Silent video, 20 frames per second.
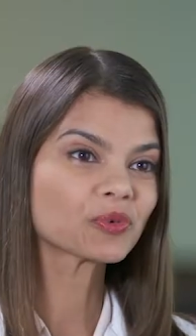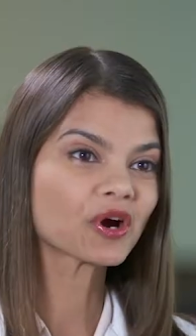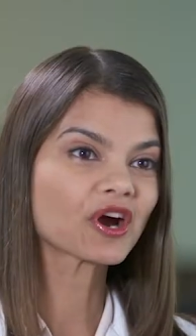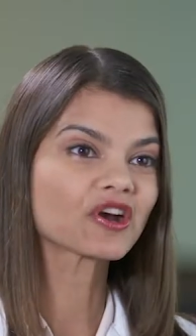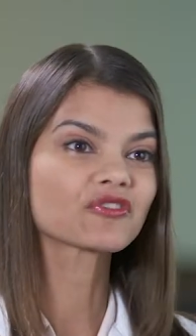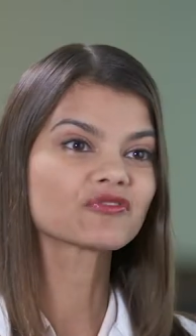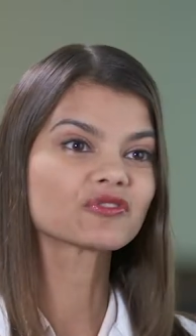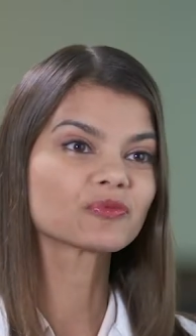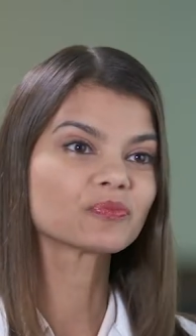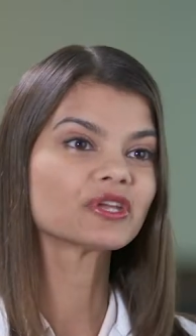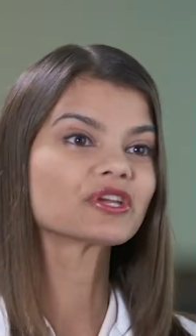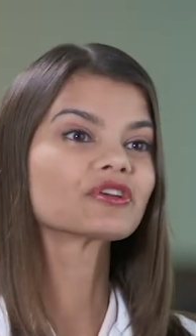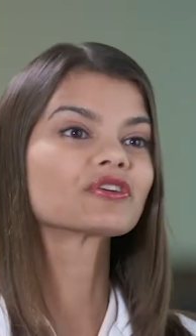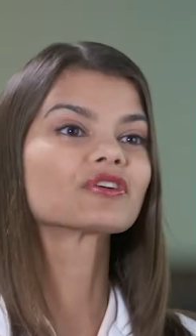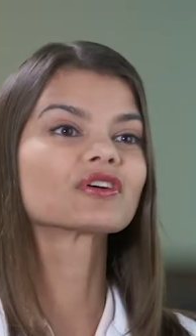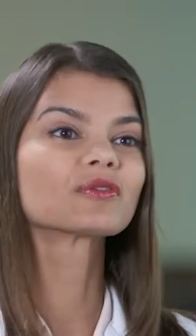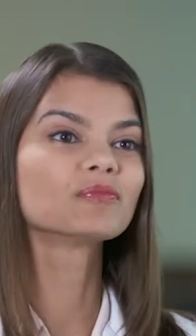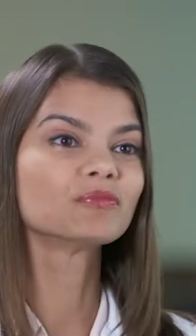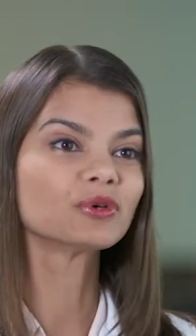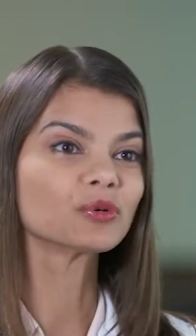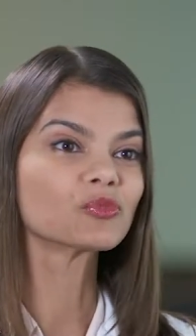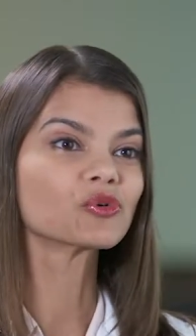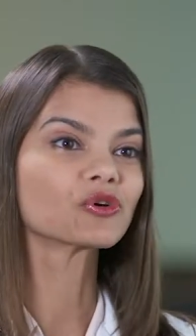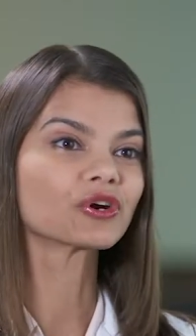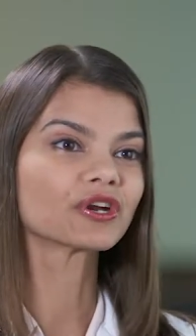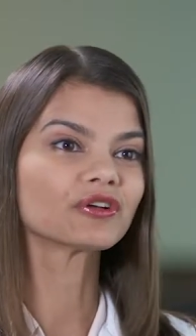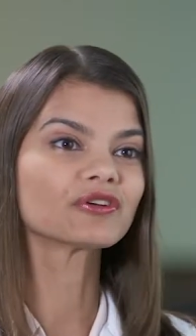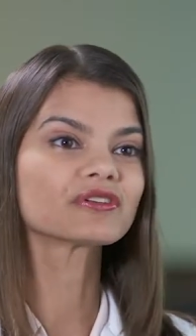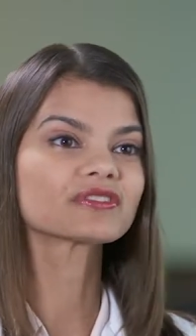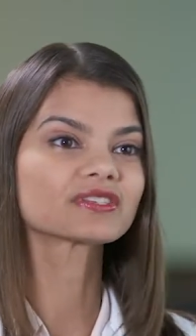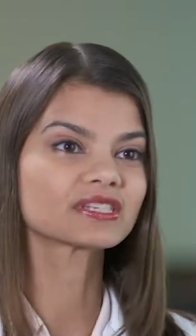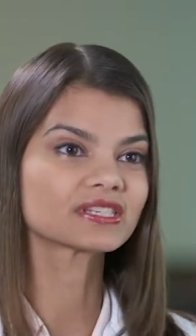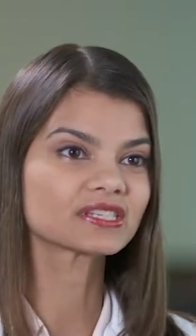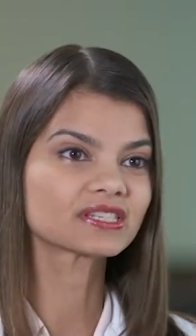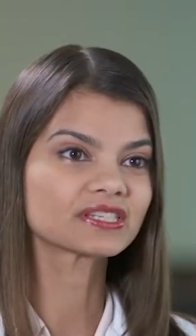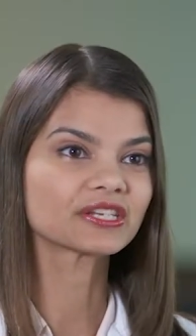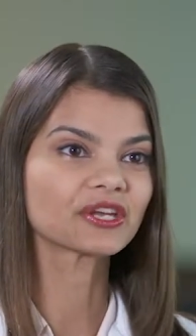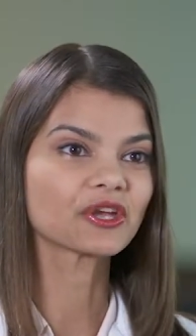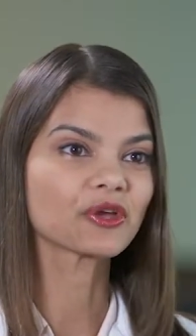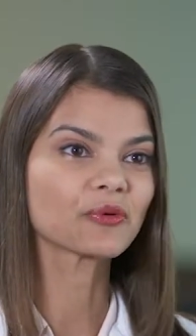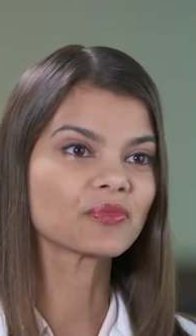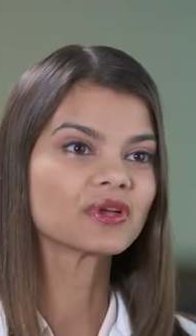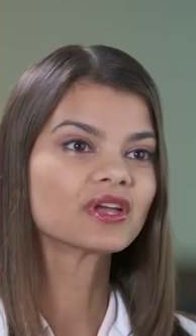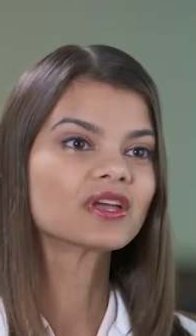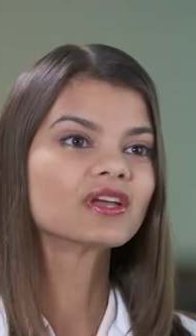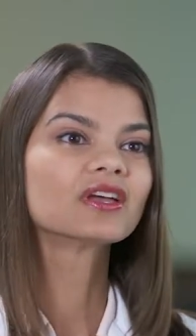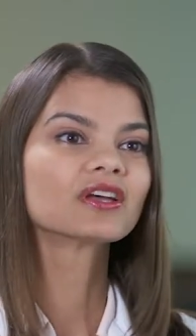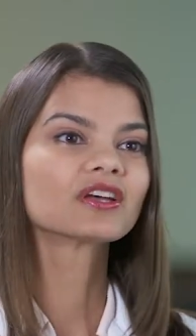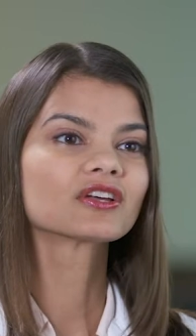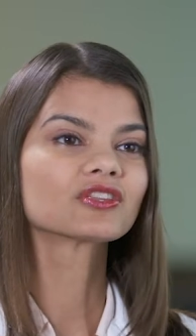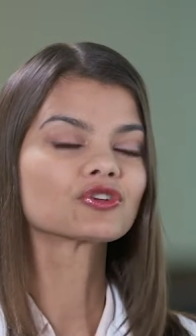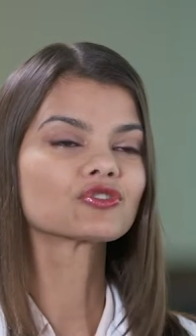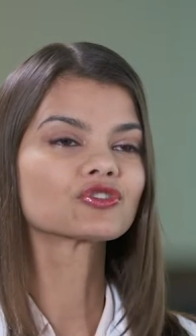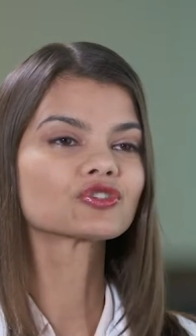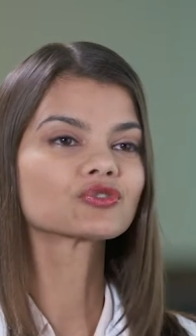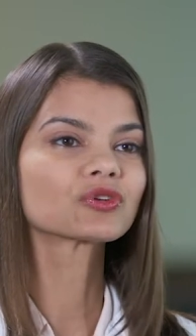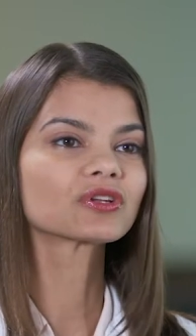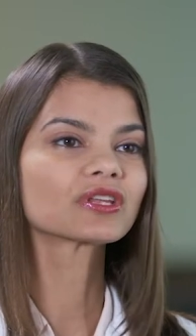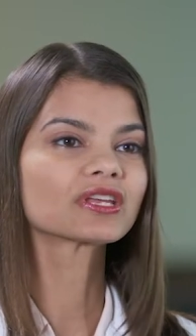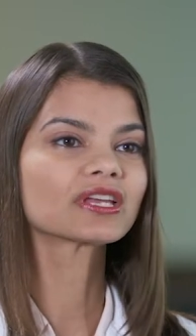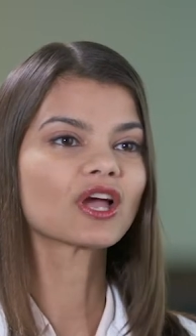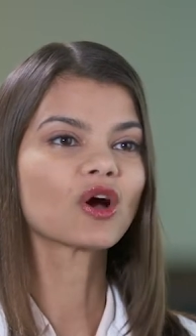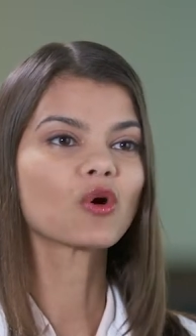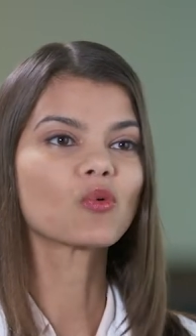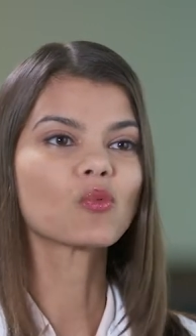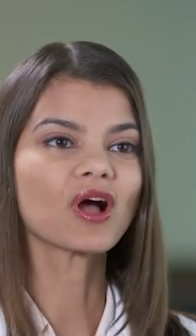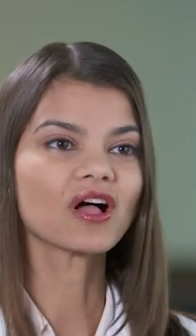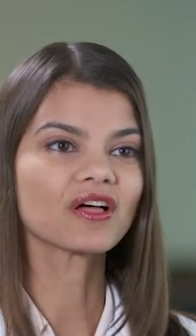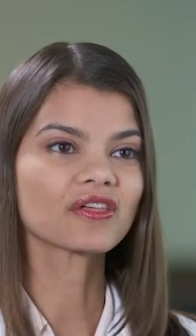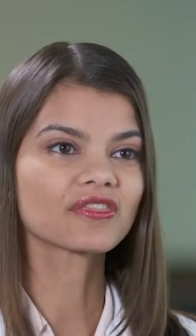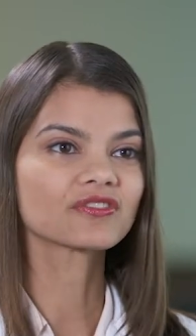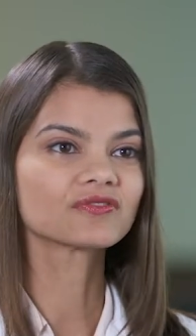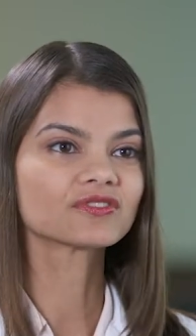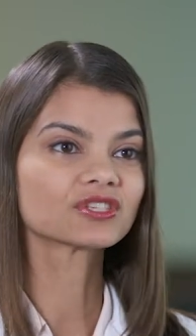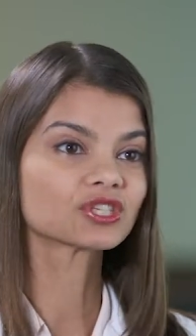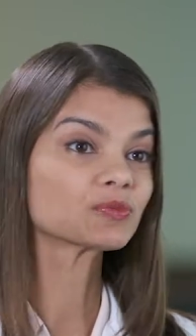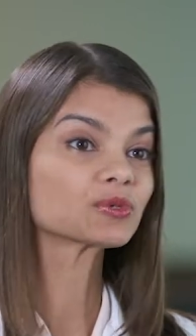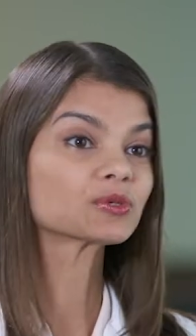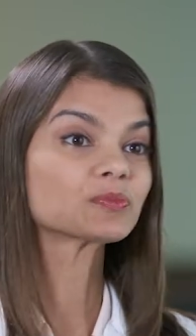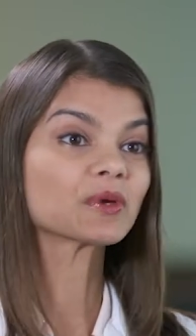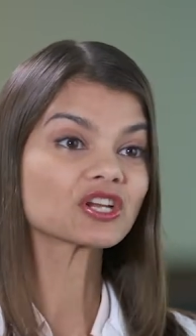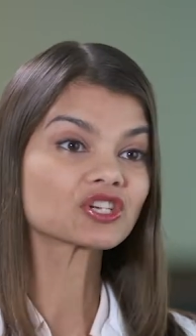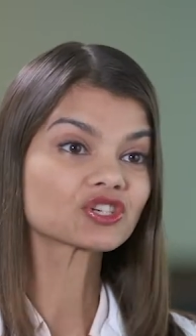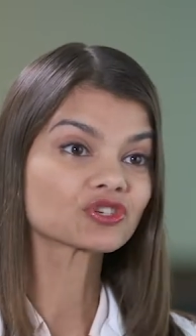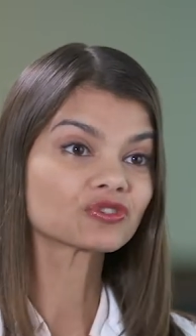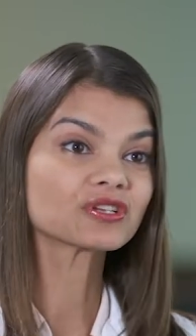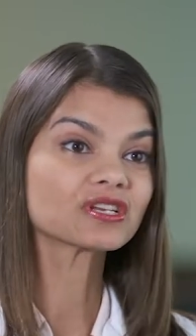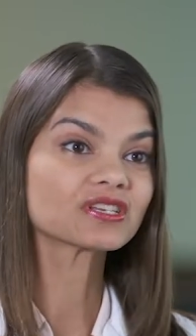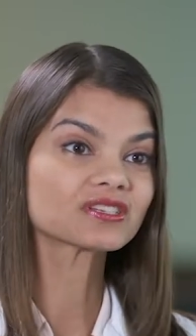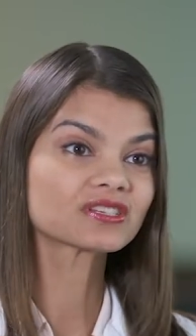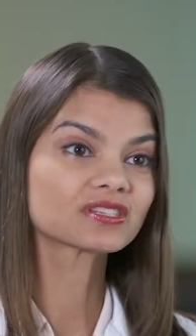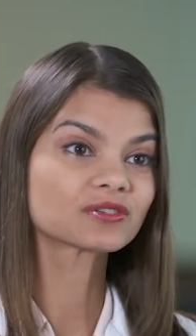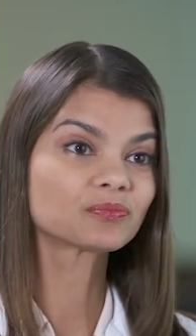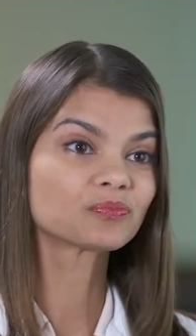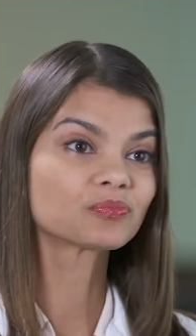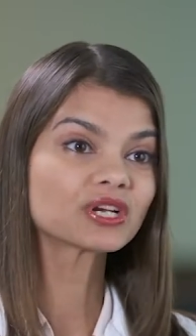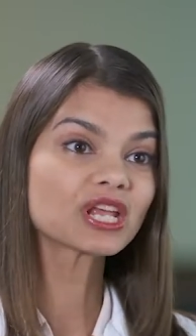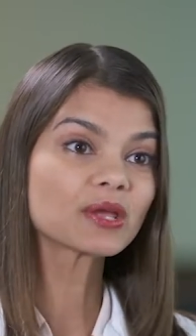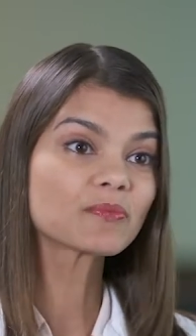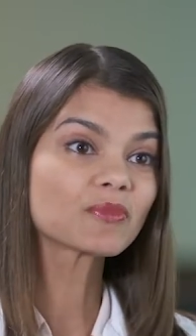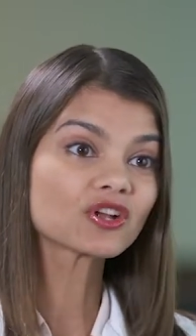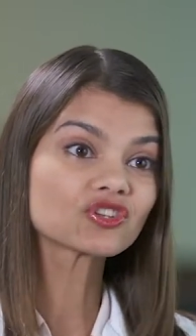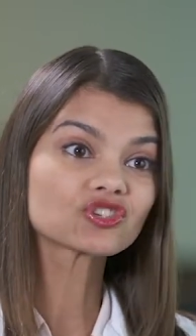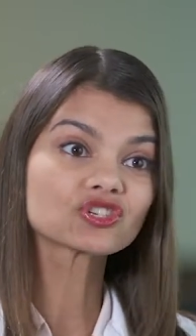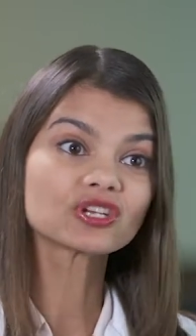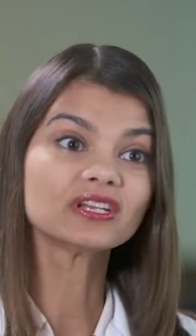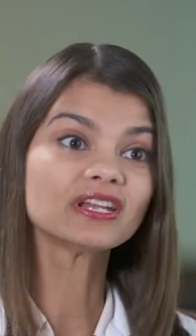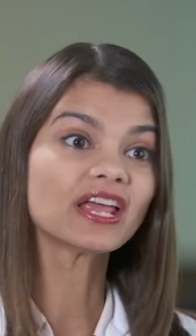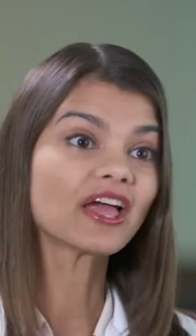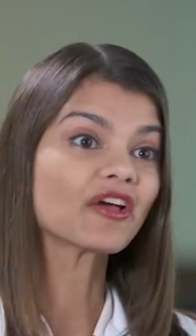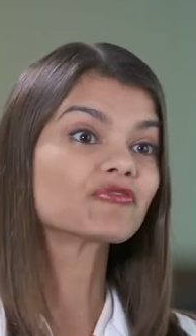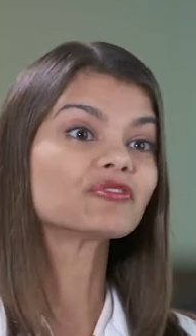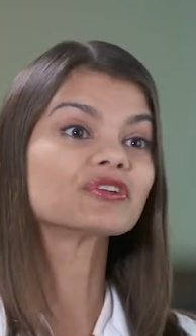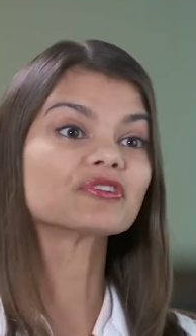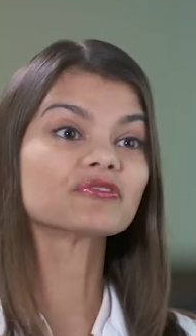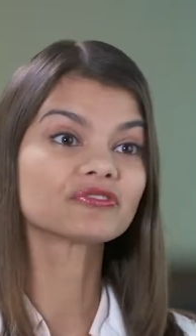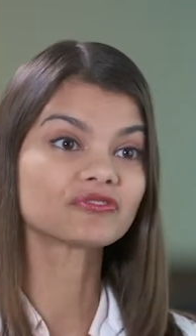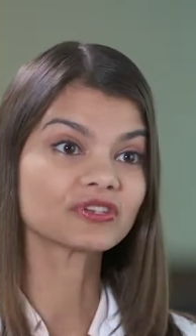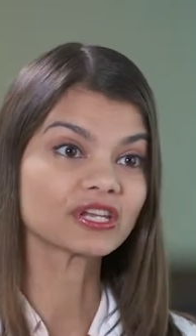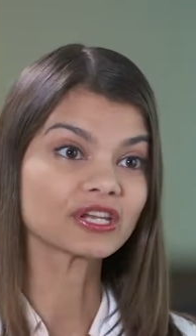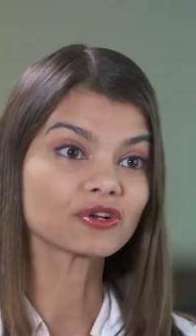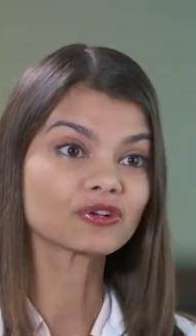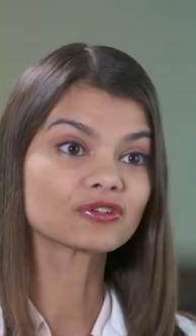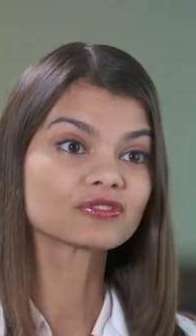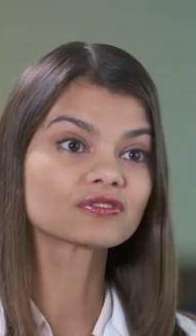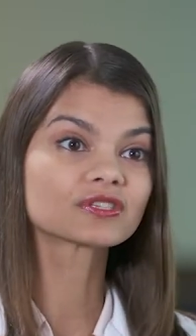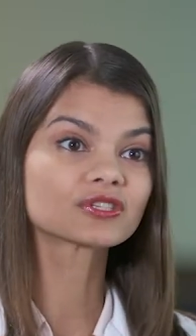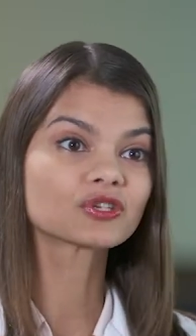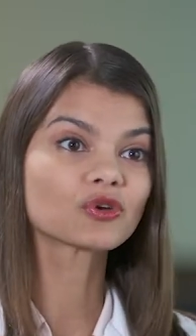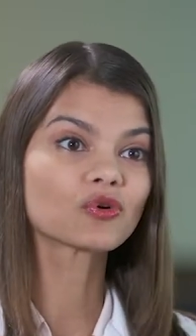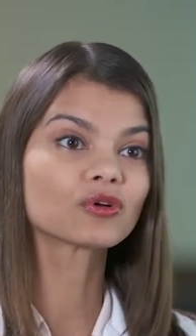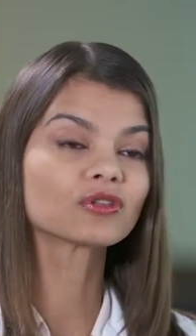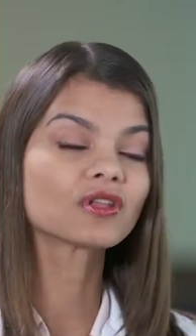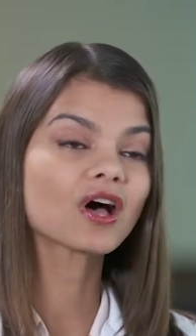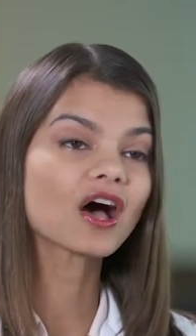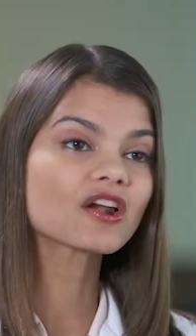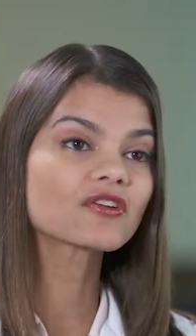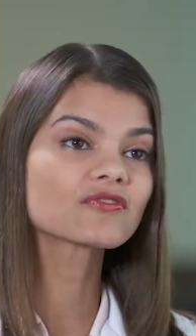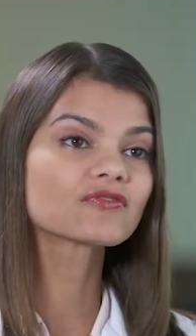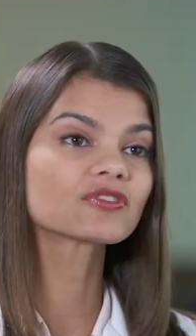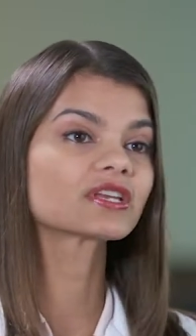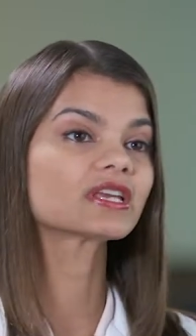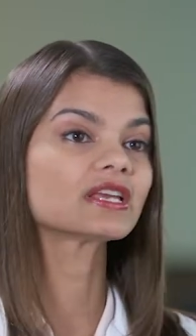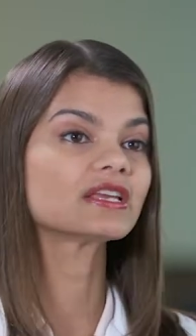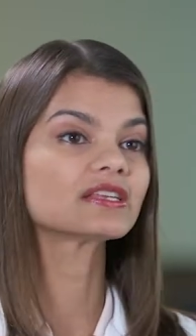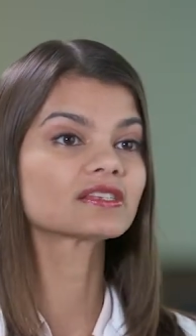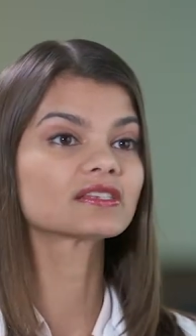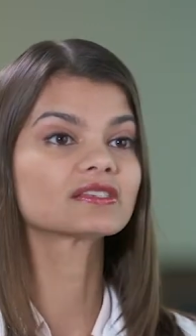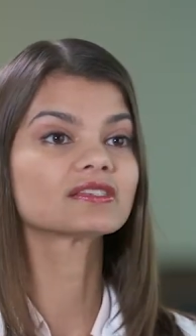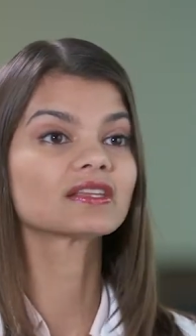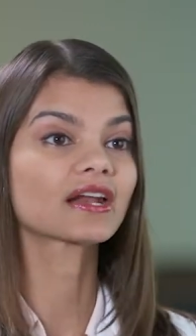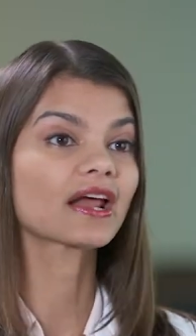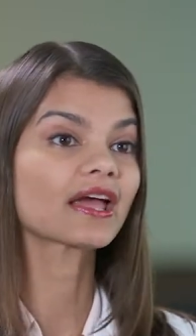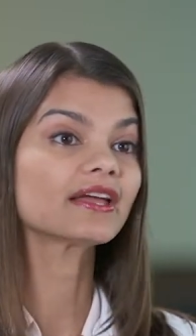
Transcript: part of the bigger Memorial system. There's really a wealth of subspecialists pretty much in every field. So a lot of the cases that